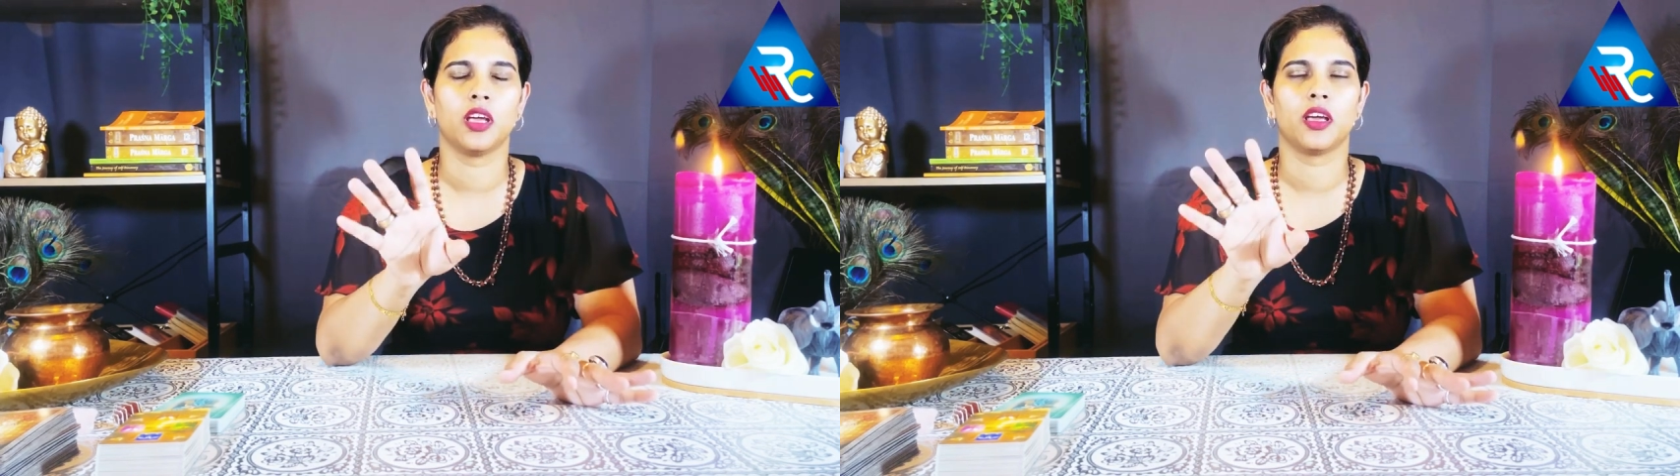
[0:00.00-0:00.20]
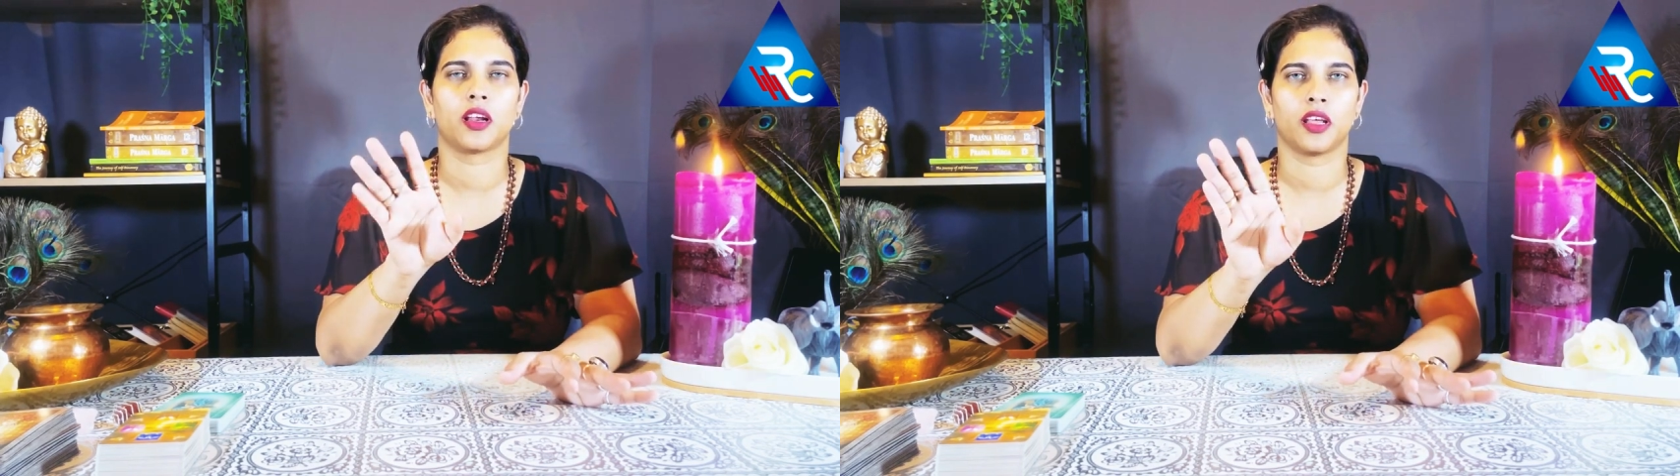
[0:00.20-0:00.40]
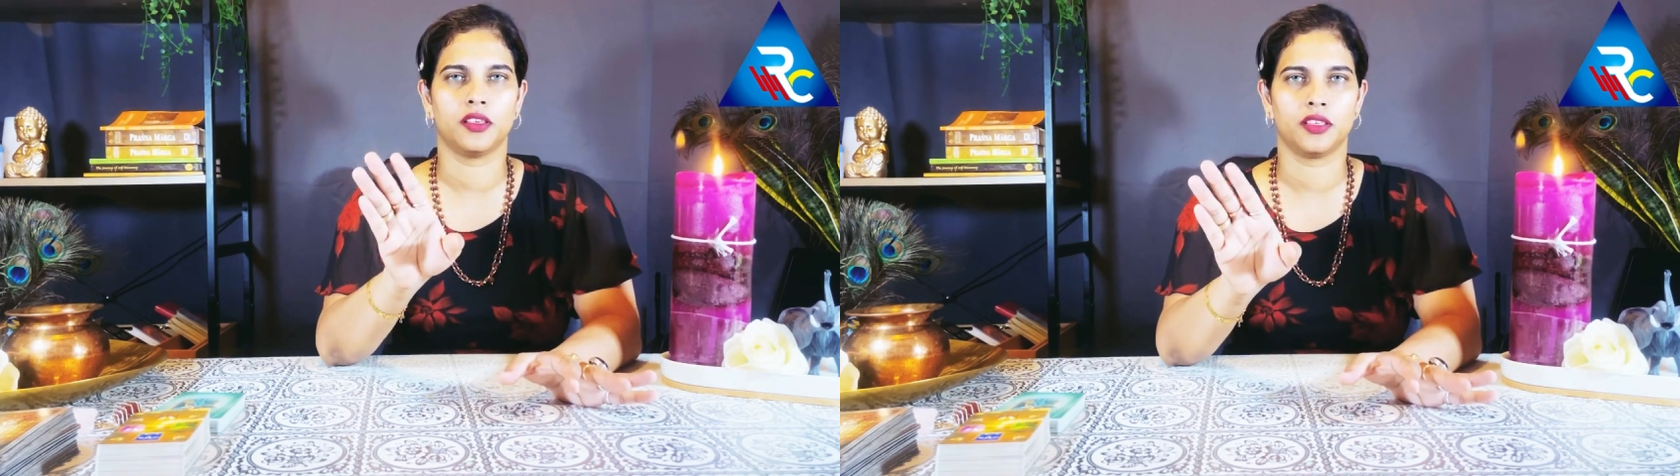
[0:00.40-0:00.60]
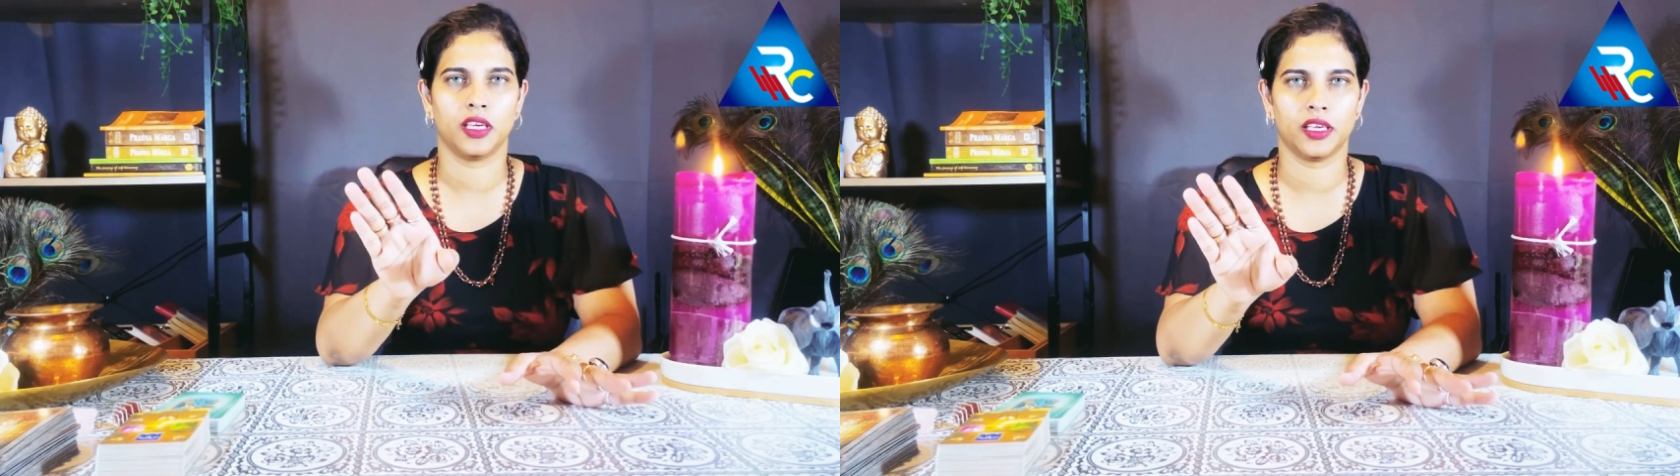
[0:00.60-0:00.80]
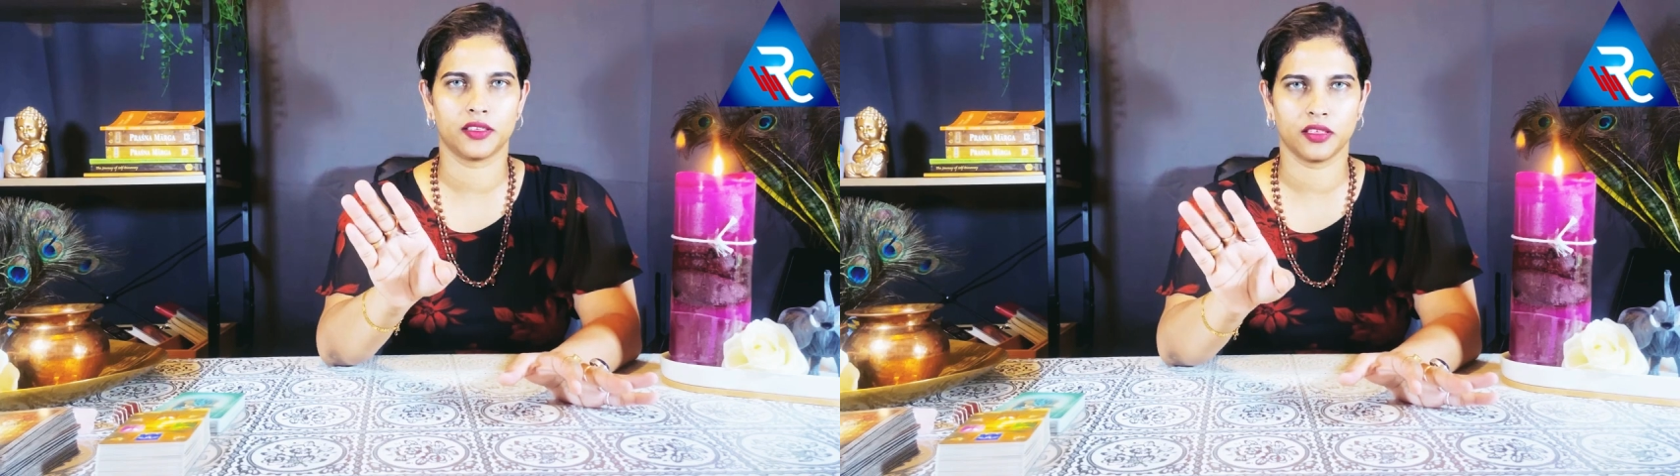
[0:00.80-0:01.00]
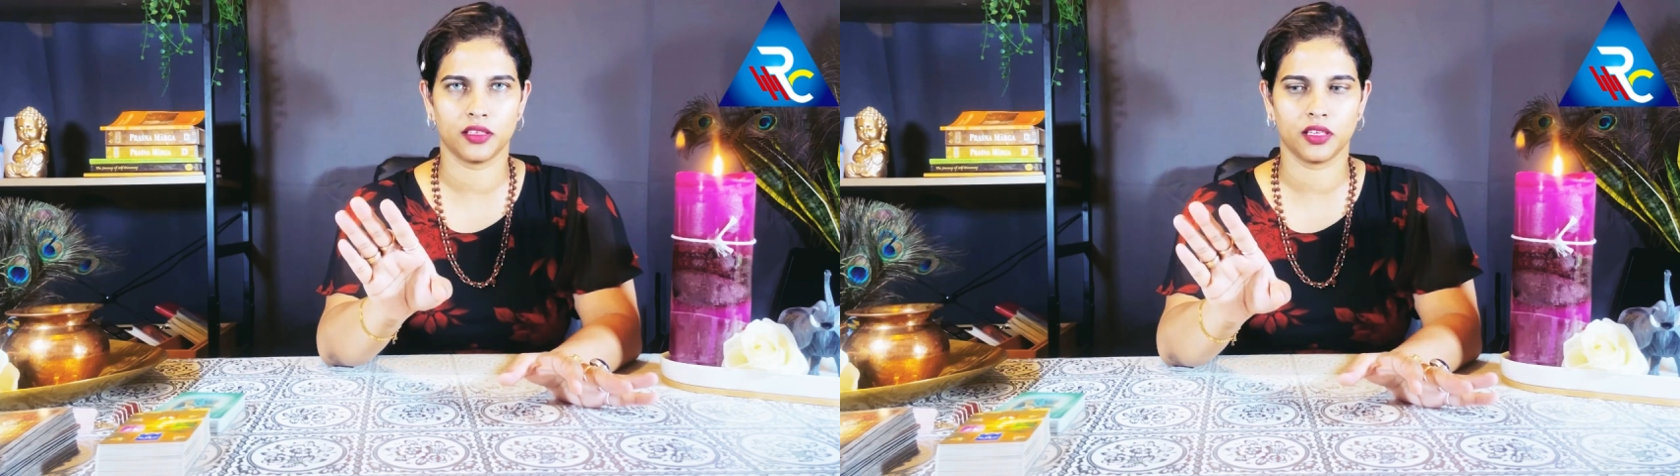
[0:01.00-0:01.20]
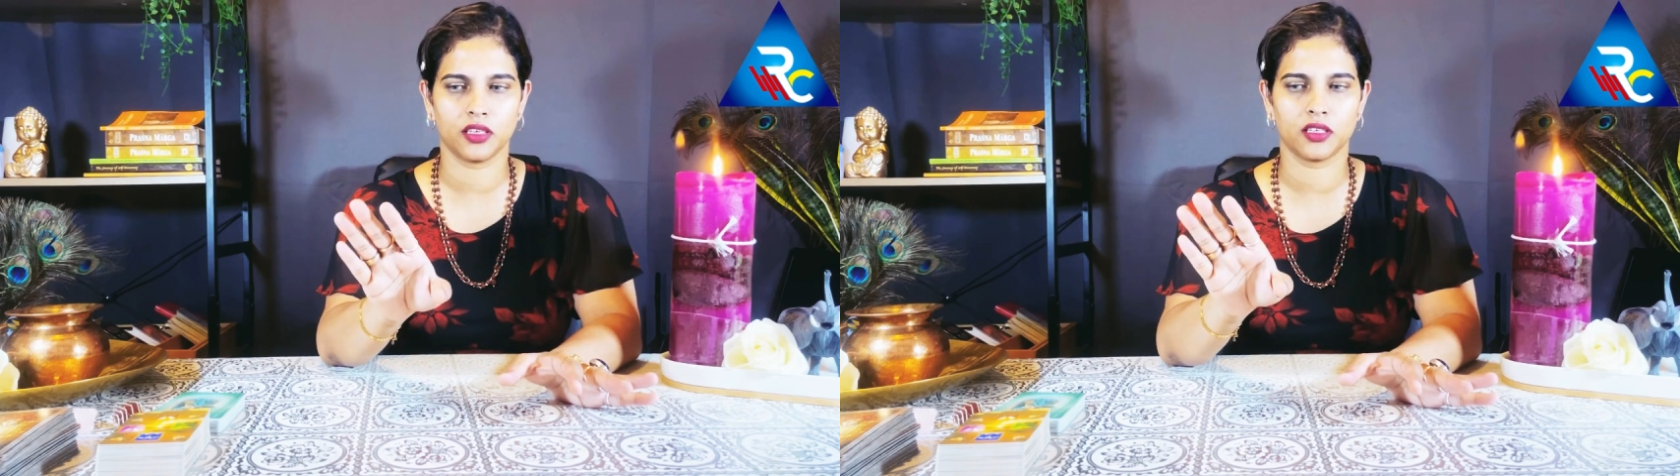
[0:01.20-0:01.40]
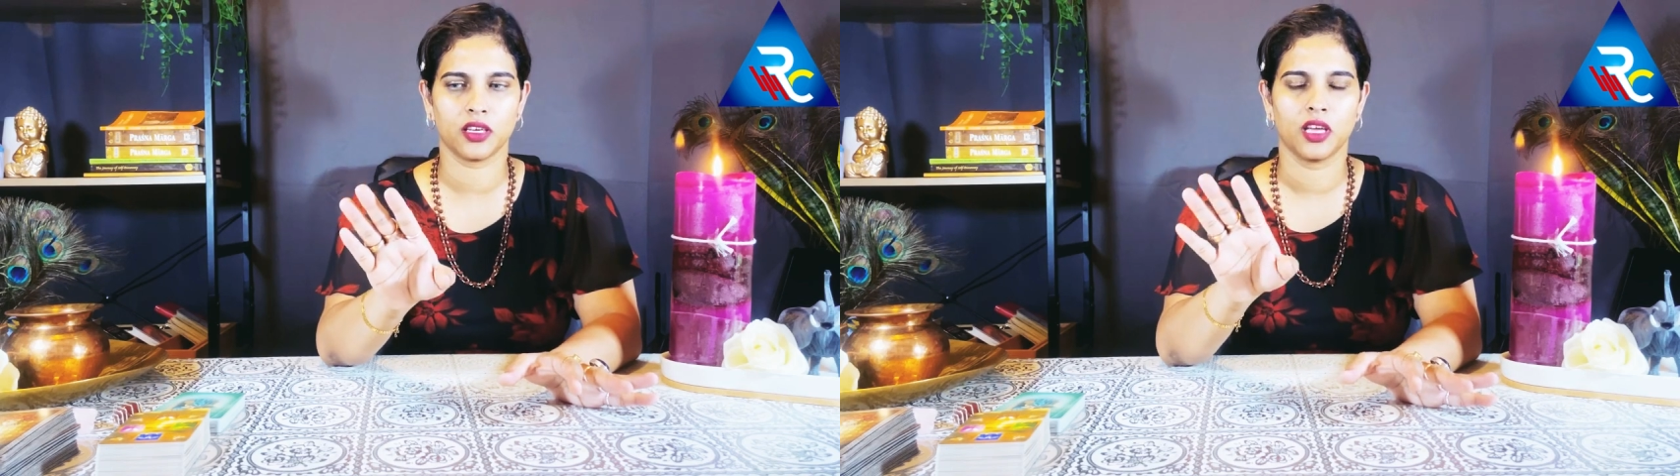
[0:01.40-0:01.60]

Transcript: rising ascendant.